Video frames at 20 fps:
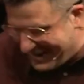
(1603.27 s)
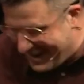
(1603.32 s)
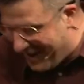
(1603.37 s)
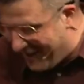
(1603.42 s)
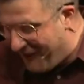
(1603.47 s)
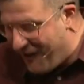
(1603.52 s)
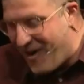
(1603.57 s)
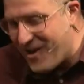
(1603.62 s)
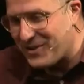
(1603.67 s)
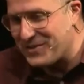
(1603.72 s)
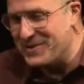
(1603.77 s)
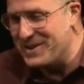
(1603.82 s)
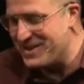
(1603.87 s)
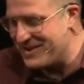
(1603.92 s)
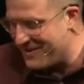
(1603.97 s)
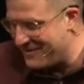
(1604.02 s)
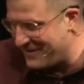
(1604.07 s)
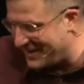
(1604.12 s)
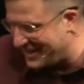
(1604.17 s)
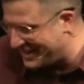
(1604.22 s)
there. I walked with
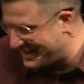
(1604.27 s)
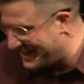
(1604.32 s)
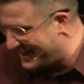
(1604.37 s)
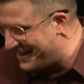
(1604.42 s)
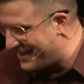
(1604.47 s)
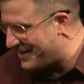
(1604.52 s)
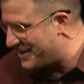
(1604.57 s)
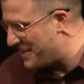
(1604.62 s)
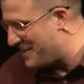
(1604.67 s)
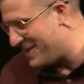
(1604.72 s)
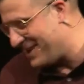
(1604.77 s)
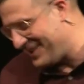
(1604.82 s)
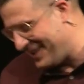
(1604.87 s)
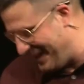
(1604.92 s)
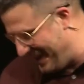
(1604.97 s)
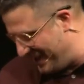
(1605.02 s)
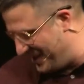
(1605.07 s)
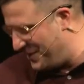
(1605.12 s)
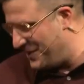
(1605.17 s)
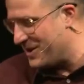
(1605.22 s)
her and we stood there. the And I was
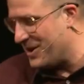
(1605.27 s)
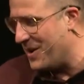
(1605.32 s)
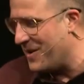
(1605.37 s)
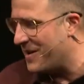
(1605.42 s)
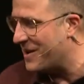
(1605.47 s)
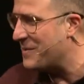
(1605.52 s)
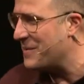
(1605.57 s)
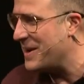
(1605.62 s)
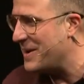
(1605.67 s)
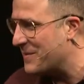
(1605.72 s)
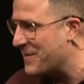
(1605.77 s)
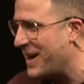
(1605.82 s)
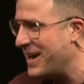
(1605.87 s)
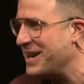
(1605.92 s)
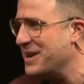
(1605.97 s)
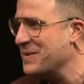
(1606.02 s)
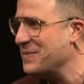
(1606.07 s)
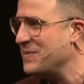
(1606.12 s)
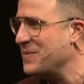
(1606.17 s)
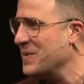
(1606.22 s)
like, You go. I'll wait right
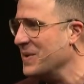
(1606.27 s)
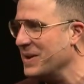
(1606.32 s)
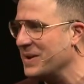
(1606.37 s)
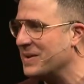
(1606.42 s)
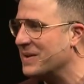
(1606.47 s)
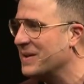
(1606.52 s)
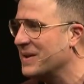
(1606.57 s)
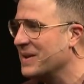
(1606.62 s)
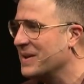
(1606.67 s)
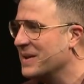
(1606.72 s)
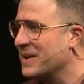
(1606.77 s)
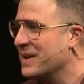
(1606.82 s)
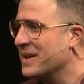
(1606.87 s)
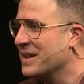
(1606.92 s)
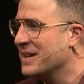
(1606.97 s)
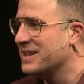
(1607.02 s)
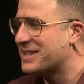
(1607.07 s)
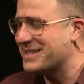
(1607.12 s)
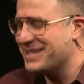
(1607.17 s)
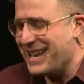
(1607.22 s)
here for you.
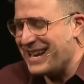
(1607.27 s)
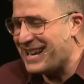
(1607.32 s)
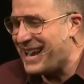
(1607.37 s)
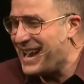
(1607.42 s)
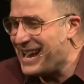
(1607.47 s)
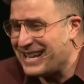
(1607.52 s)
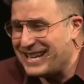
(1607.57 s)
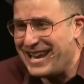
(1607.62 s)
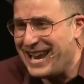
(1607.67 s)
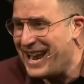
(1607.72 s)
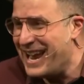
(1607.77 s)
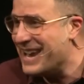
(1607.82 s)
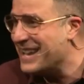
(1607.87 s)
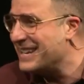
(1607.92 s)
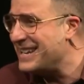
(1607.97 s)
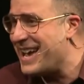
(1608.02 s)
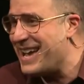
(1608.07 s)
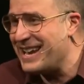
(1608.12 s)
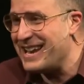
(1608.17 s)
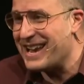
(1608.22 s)
She's like, I can't,
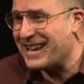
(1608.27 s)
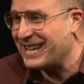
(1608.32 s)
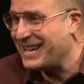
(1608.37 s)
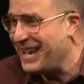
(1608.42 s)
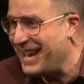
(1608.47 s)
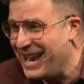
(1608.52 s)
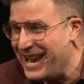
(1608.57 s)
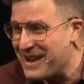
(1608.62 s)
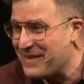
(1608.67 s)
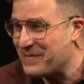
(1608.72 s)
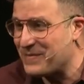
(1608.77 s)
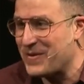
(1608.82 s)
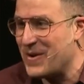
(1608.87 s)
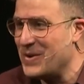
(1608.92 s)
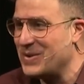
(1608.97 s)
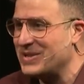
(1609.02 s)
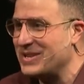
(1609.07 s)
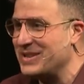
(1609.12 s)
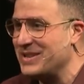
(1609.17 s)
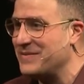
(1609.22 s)
Daddy. I can't.
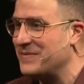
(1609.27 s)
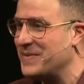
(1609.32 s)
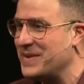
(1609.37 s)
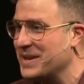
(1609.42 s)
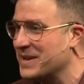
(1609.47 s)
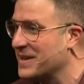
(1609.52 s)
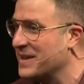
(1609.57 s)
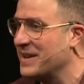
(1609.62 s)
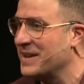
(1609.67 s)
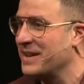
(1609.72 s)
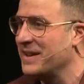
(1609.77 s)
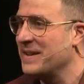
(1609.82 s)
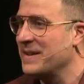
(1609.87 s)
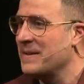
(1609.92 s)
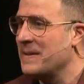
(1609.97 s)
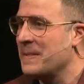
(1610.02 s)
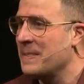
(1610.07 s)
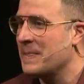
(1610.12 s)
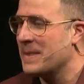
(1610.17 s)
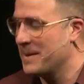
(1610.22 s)
Frozen in fear.
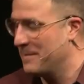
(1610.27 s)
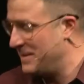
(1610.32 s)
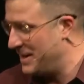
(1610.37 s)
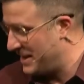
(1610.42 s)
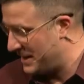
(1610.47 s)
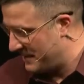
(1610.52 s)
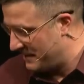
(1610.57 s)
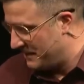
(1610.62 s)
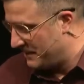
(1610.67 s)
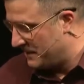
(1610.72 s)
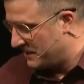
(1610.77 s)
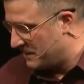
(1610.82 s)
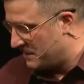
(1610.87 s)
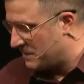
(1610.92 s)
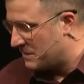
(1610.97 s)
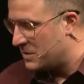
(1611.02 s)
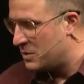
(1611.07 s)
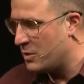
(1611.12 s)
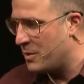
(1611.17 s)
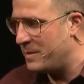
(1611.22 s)
I'm like,
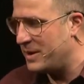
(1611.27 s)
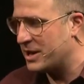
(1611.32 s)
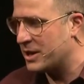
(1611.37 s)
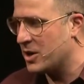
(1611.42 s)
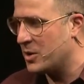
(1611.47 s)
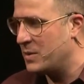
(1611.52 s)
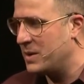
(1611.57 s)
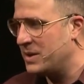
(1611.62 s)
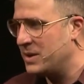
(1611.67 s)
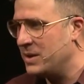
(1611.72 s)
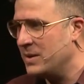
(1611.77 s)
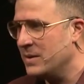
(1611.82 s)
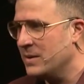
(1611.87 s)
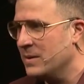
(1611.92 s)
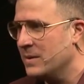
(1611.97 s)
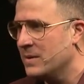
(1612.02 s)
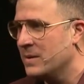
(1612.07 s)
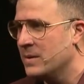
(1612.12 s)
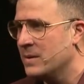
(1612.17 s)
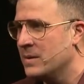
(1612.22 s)
You want me to go with you?
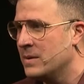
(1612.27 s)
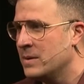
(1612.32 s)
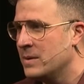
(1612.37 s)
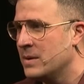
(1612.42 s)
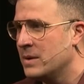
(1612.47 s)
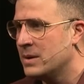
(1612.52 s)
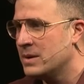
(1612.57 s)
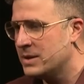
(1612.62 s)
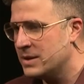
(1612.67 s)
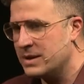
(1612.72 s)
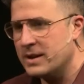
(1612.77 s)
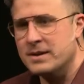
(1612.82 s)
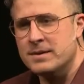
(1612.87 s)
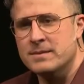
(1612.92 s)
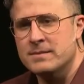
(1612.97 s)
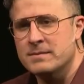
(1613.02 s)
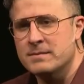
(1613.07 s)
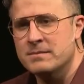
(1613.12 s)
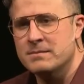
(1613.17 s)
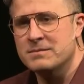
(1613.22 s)
And she's like,
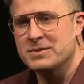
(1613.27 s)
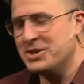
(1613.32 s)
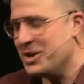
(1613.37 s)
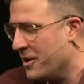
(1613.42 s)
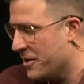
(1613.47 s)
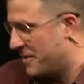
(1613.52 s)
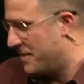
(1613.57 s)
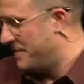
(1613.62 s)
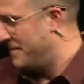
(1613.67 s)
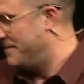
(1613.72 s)
Sure.